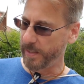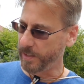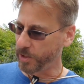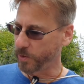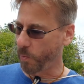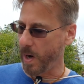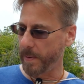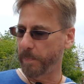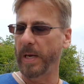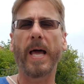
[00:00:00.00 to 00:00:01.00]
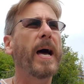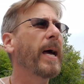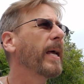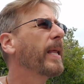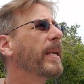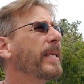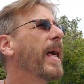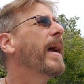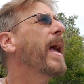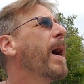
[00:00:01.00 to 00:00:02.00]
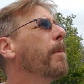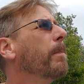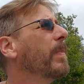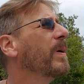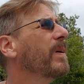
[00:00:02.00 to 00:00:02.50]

This is Wat Plai Laem.